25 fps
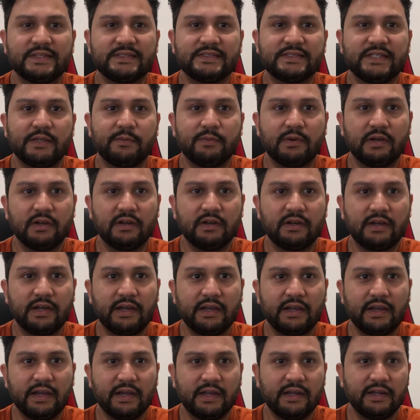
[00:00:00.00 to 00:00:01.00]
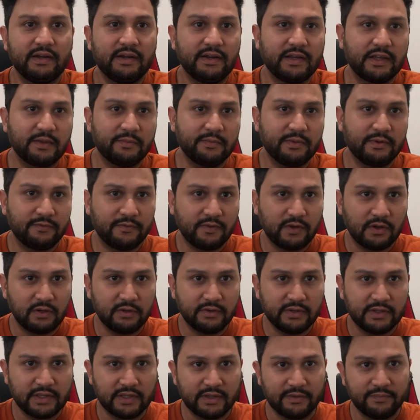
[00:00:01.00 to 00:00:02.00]
Seba. I highly recommend
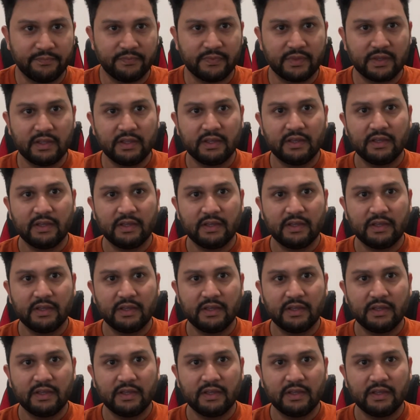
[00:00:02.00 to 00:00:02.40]
following him.